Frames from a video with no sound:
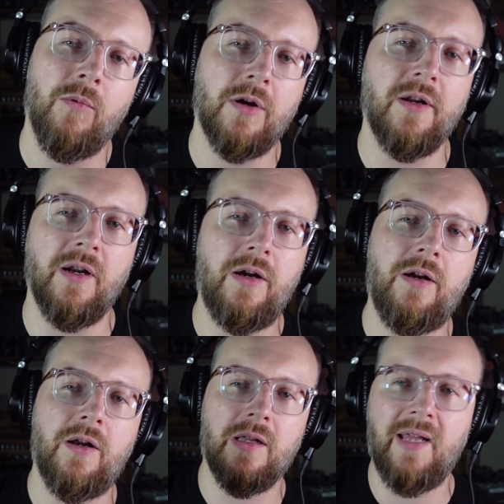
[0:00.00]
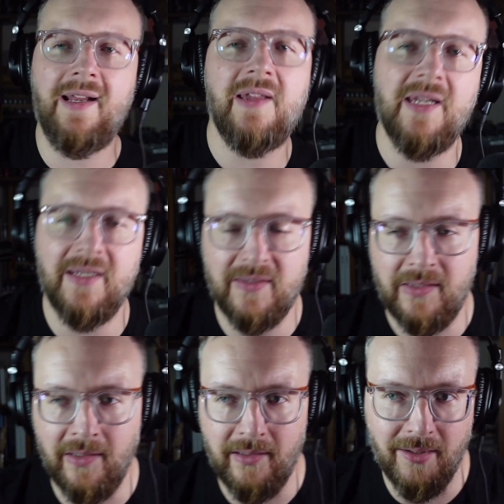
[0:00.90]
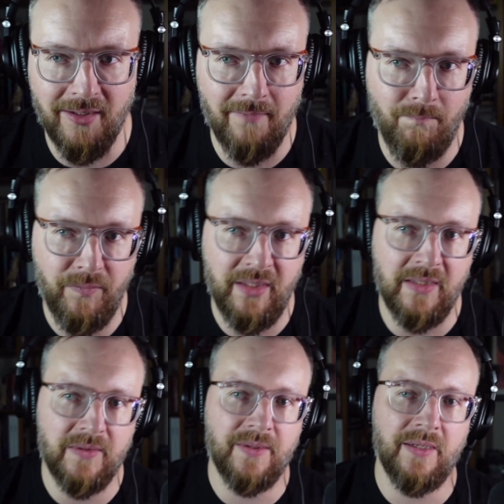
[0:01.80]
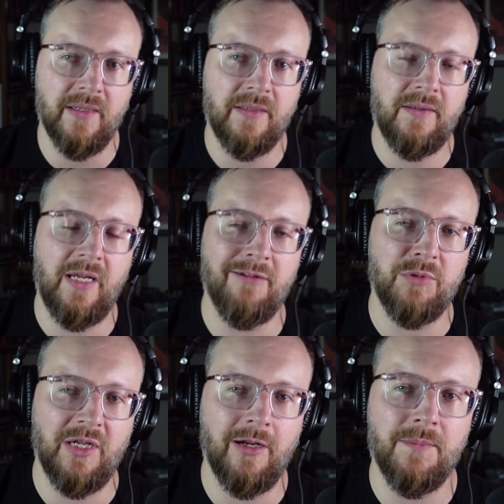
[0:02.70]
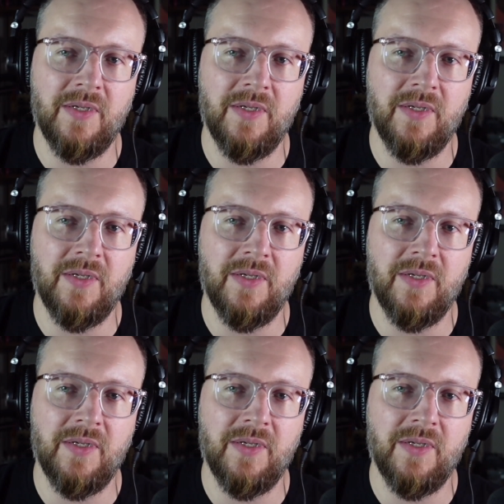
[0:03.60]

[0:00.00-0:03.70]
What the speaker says: gonna collect these game jams.